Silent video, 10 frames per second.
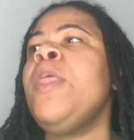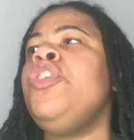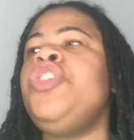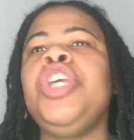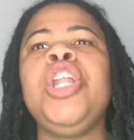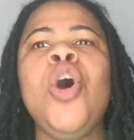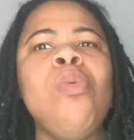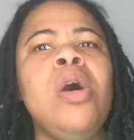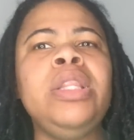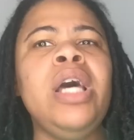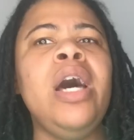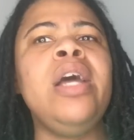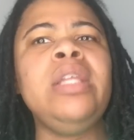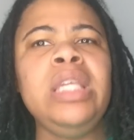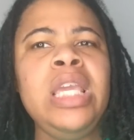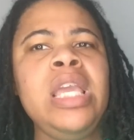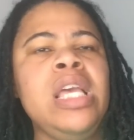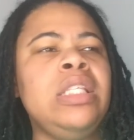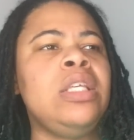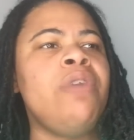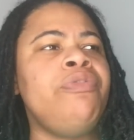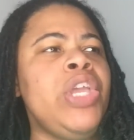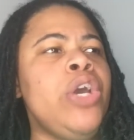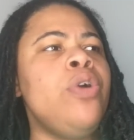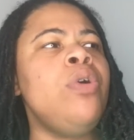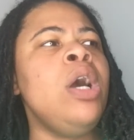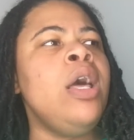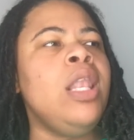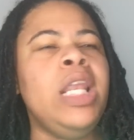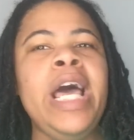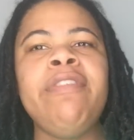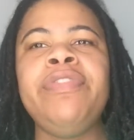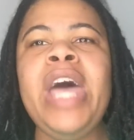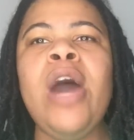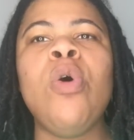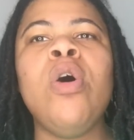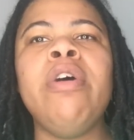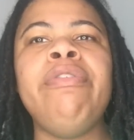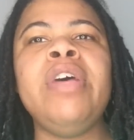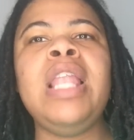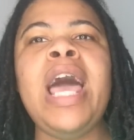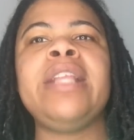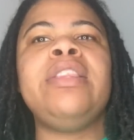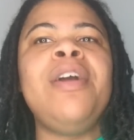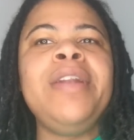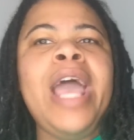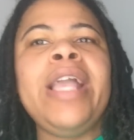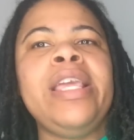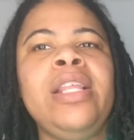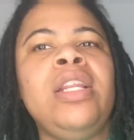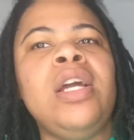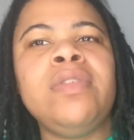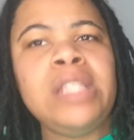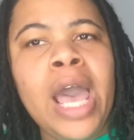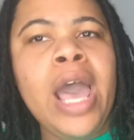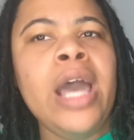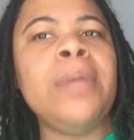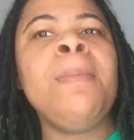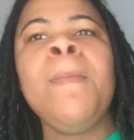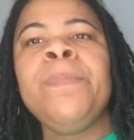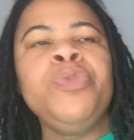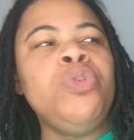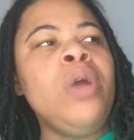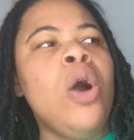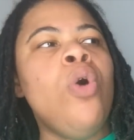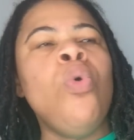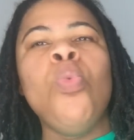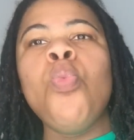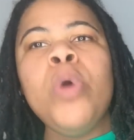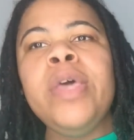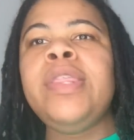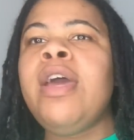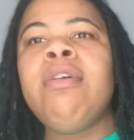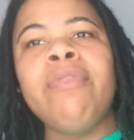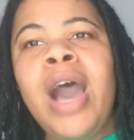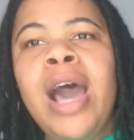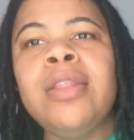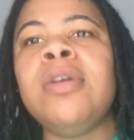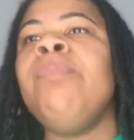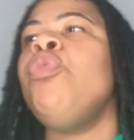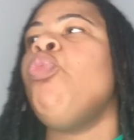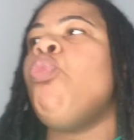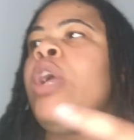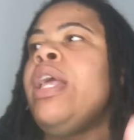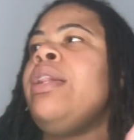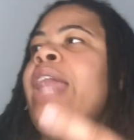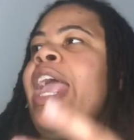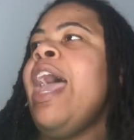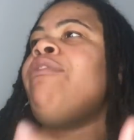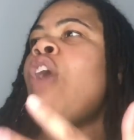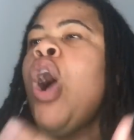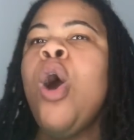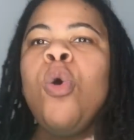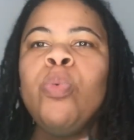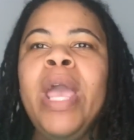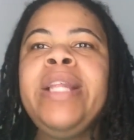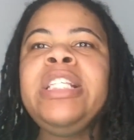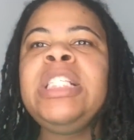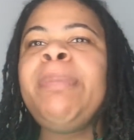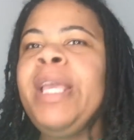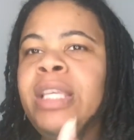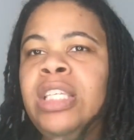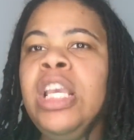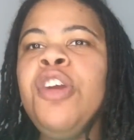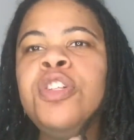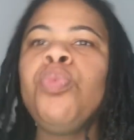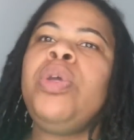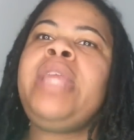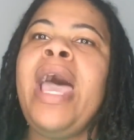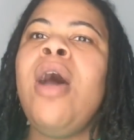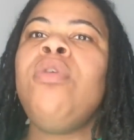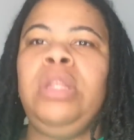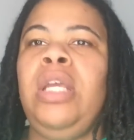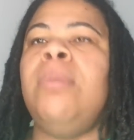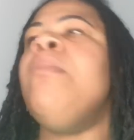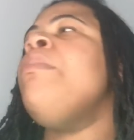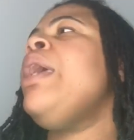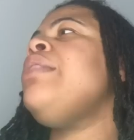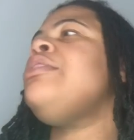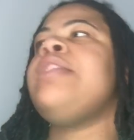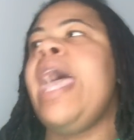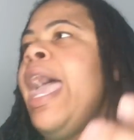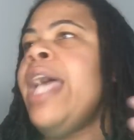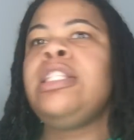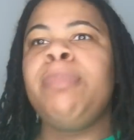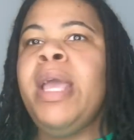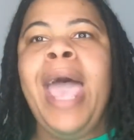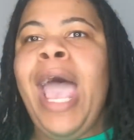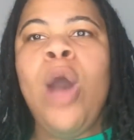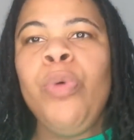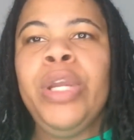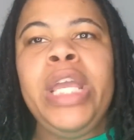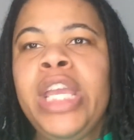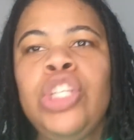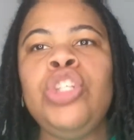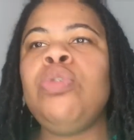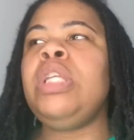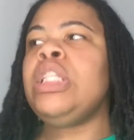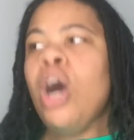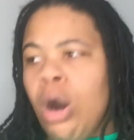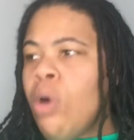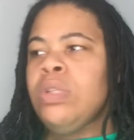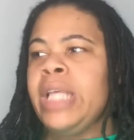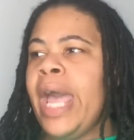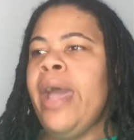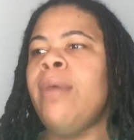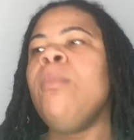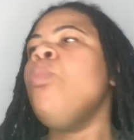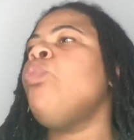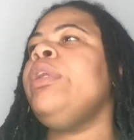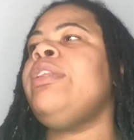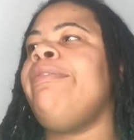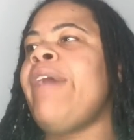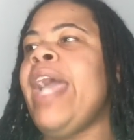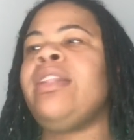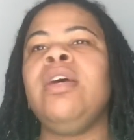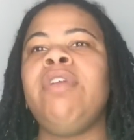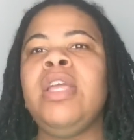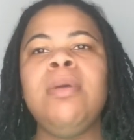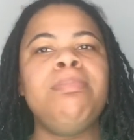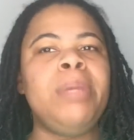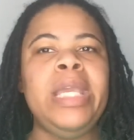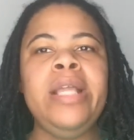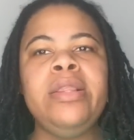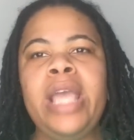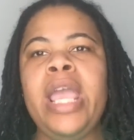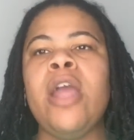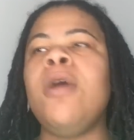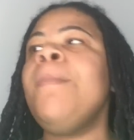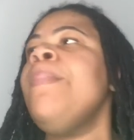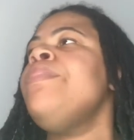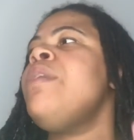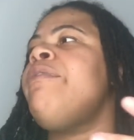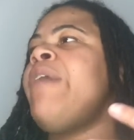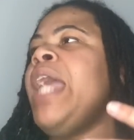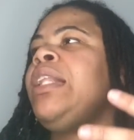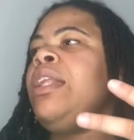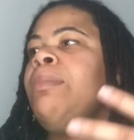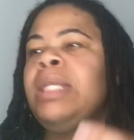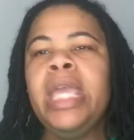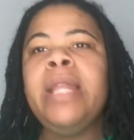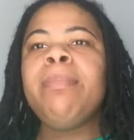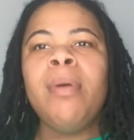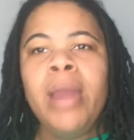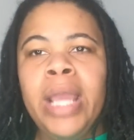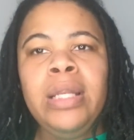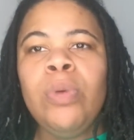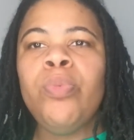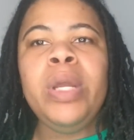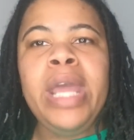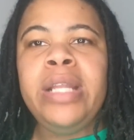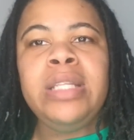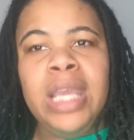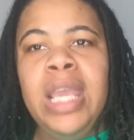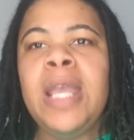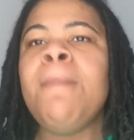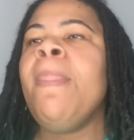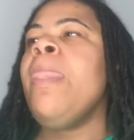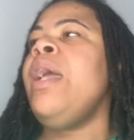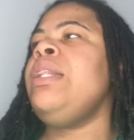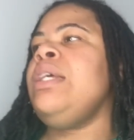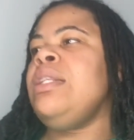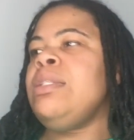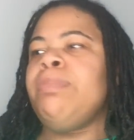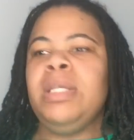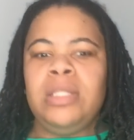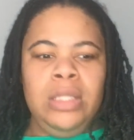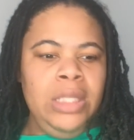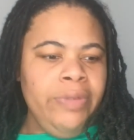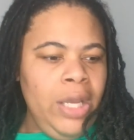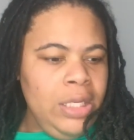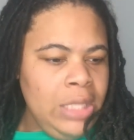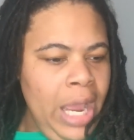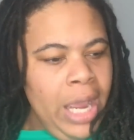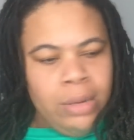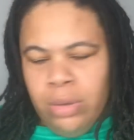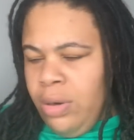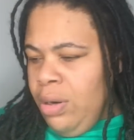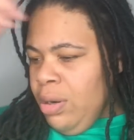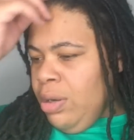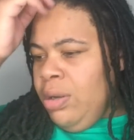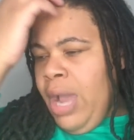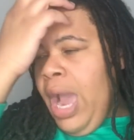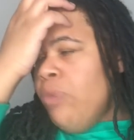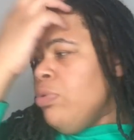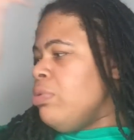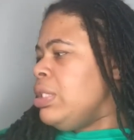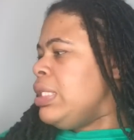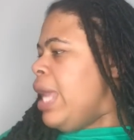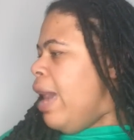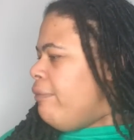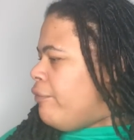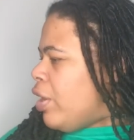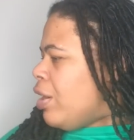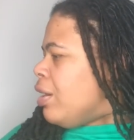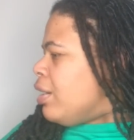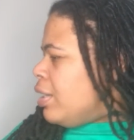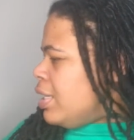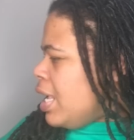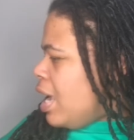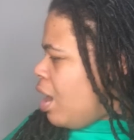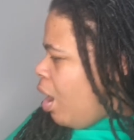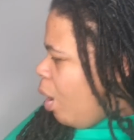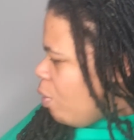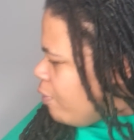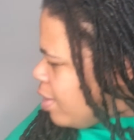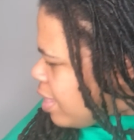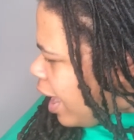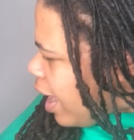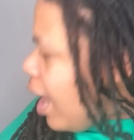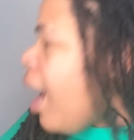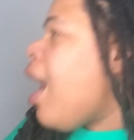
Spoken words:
She don't want the other kids to feel left out or feel like they're not getting enough time, you know, with their father, when they have already spent years without them. And that has been our issue this whole time, with the fact of him being there, the fact of them getting pregnant when they did, and then this bitch leaving her job. Girl, I will never get over that.